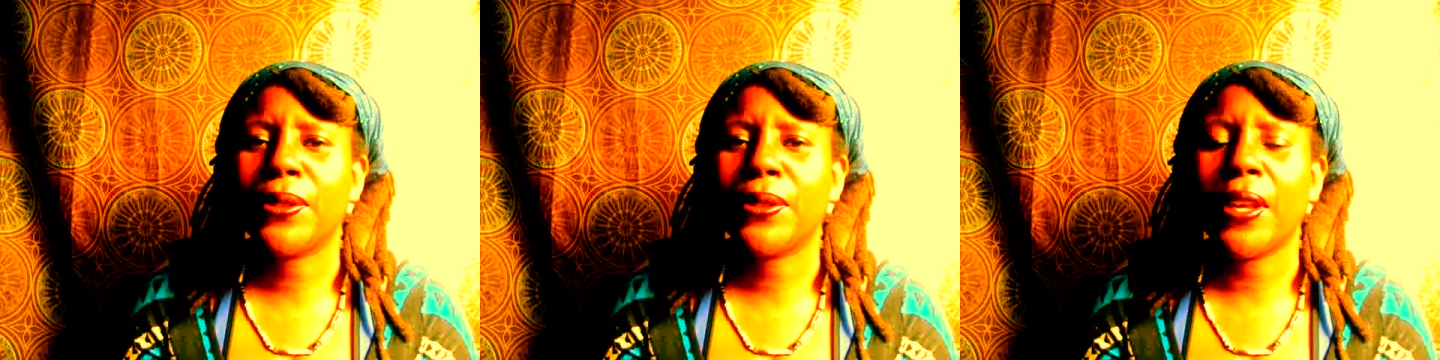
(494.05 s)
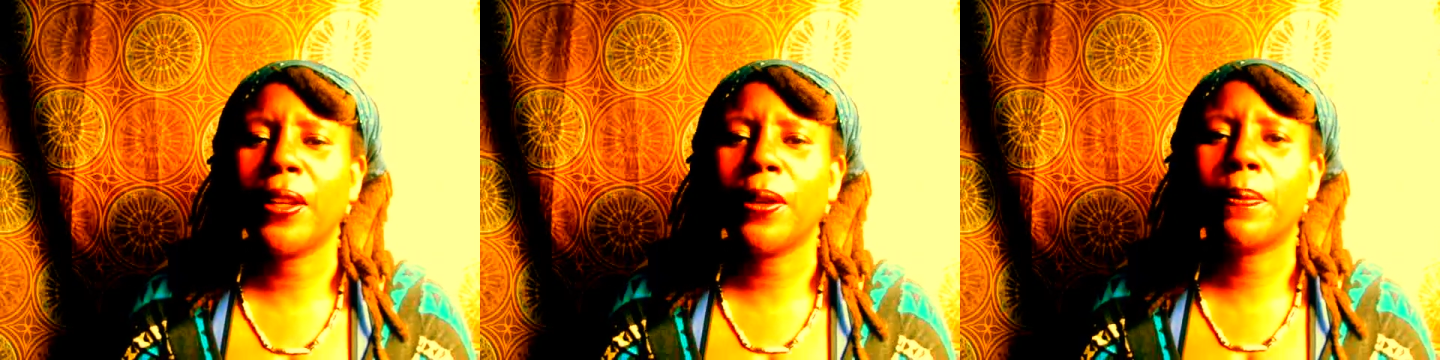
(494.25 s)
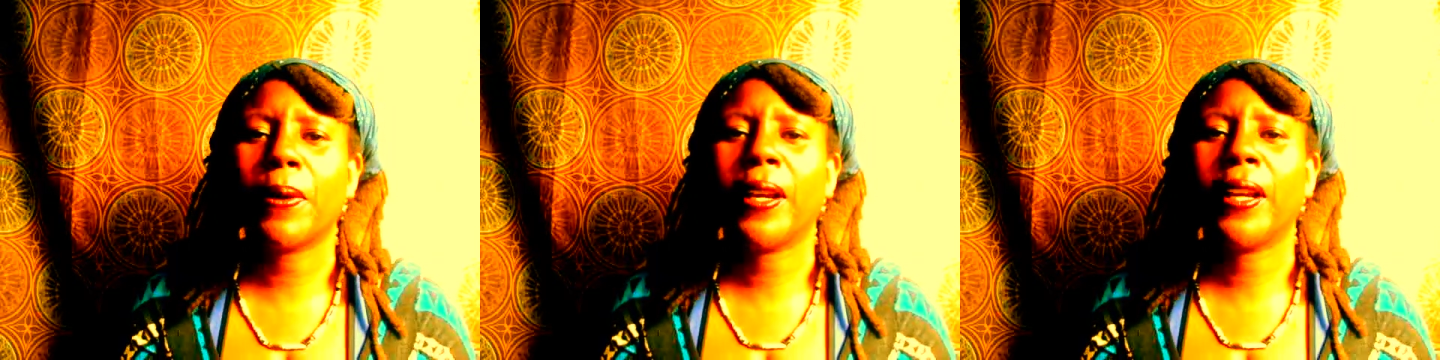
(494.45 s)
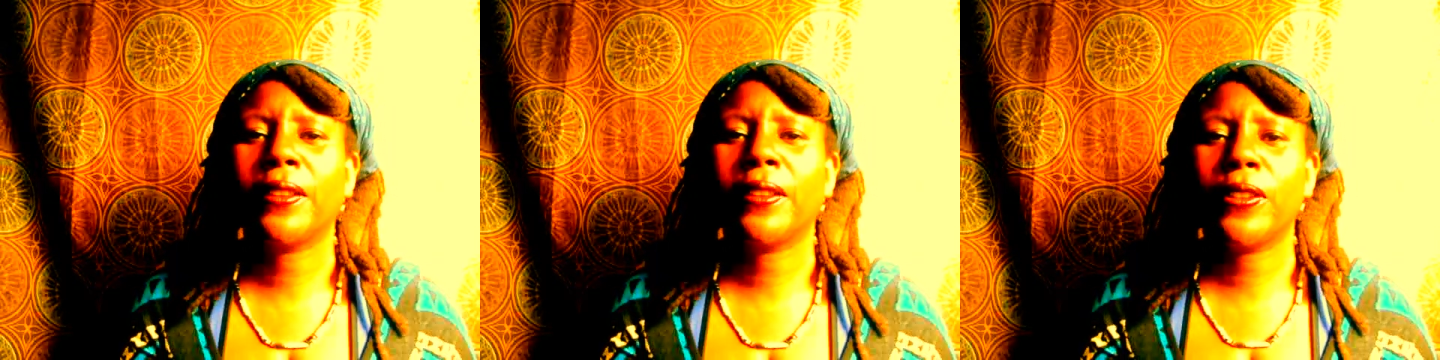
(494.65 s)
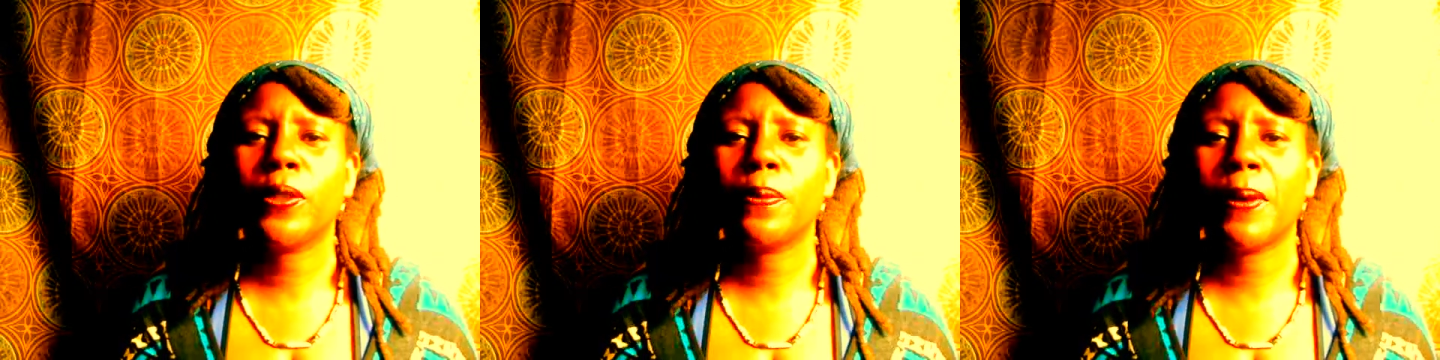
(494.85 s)
celebrate
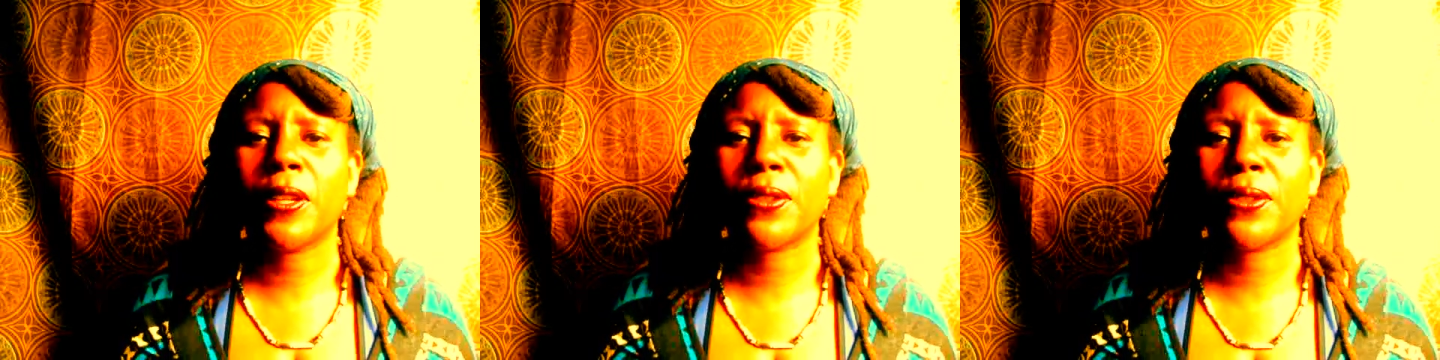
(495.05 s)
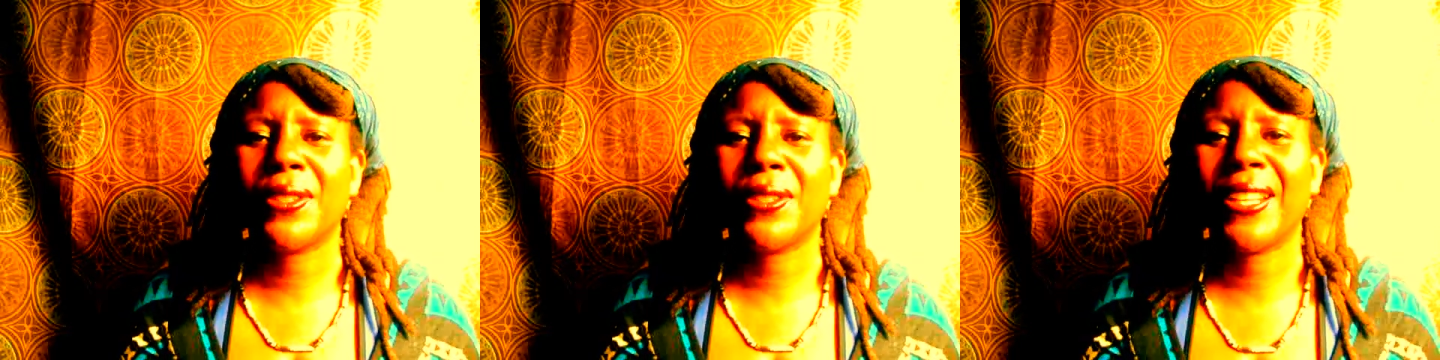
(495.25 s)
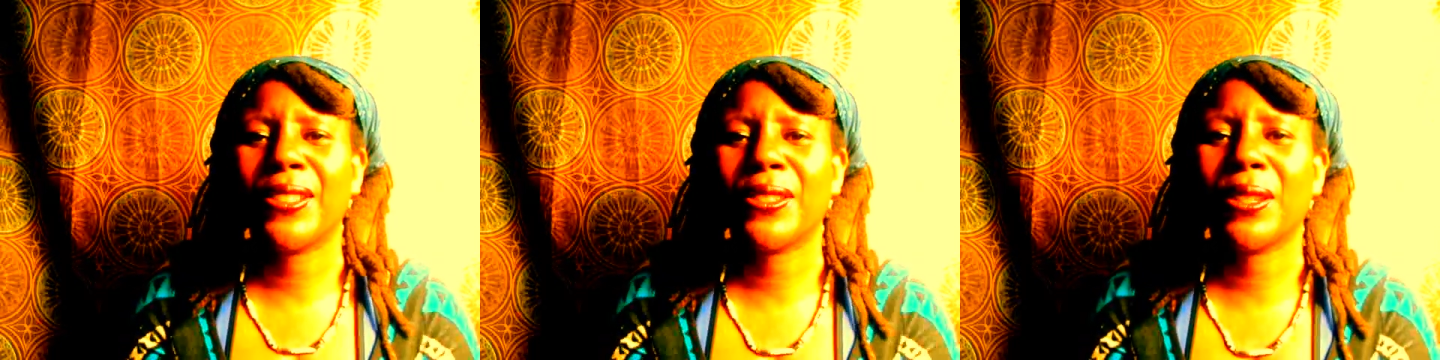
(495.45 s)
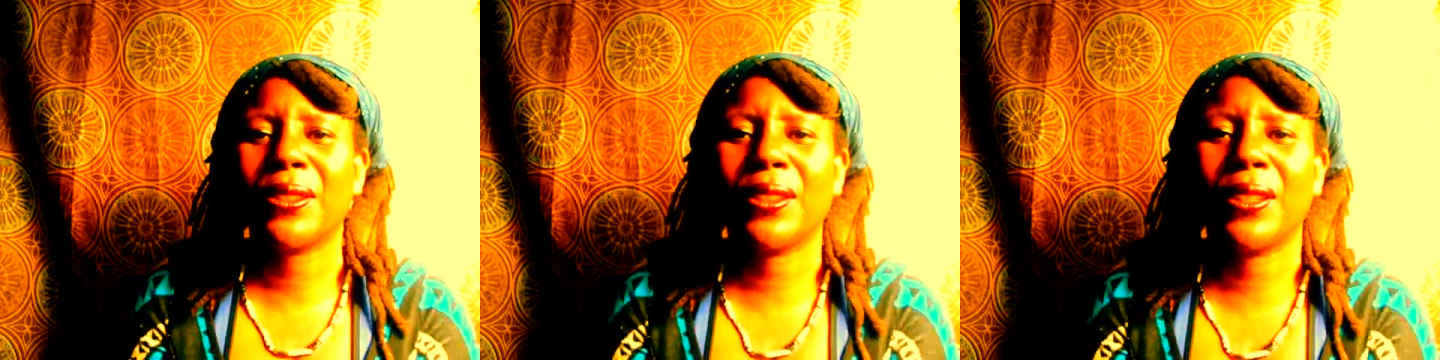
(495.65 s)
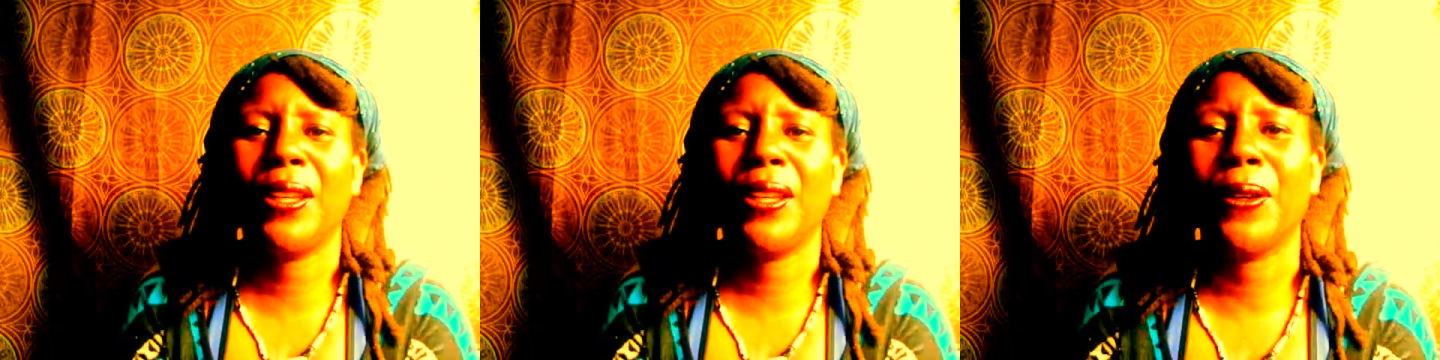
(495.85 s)
these special days
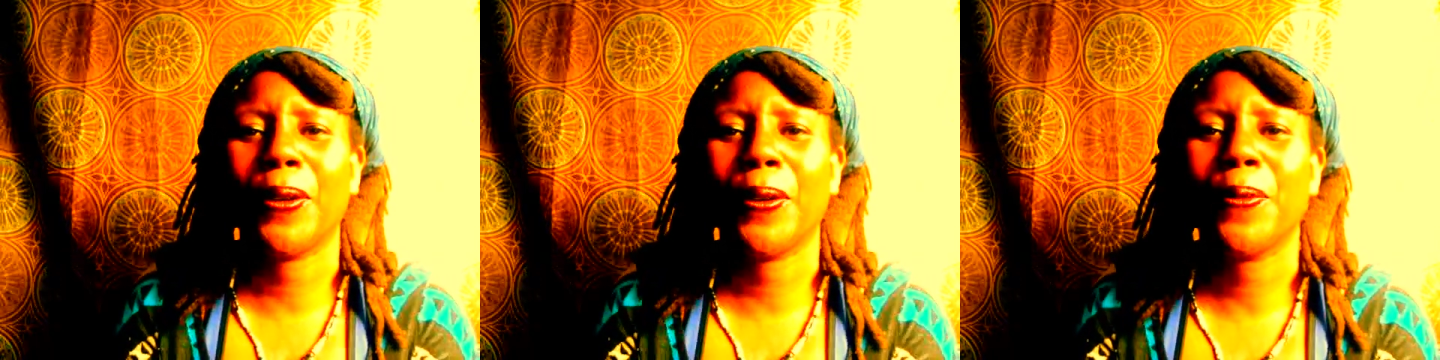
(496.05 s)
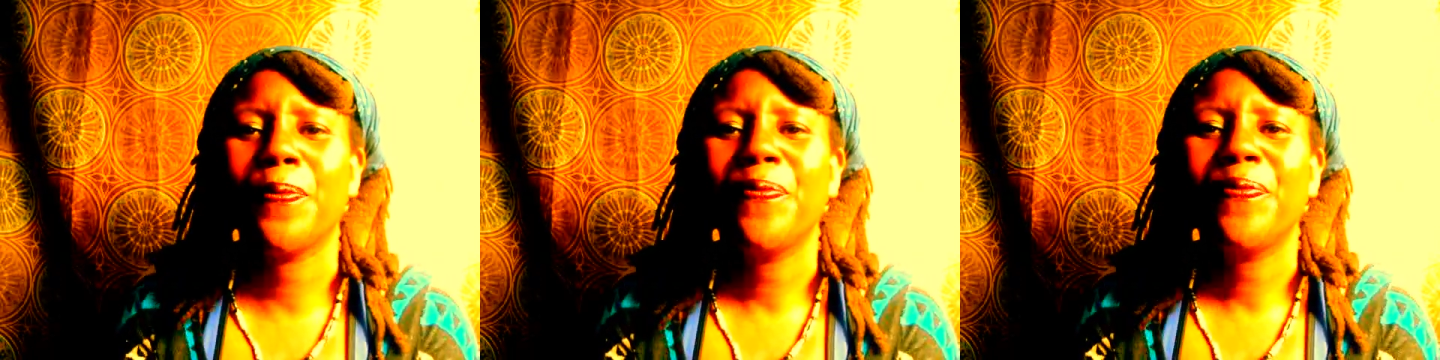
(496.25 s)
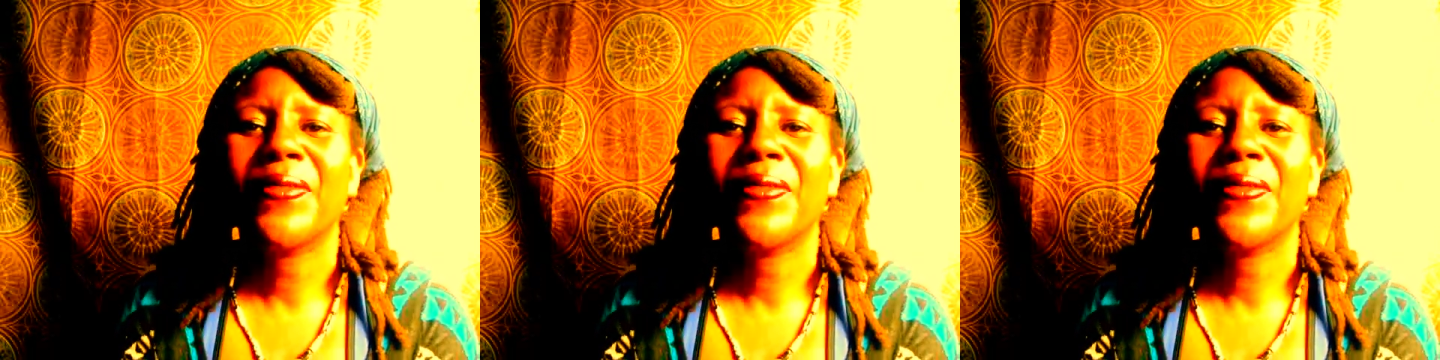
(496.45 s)
of the year.